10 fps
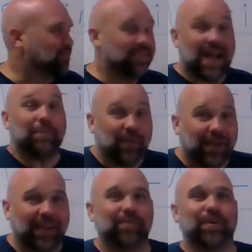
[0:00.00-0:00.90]
not
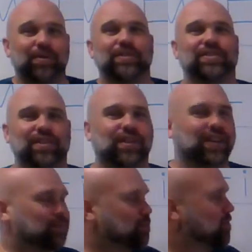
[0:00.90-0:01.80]
playing, but you can still
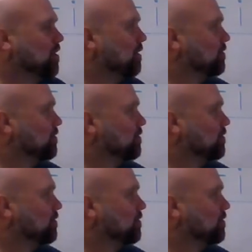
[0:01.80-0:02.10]
look up some stuff.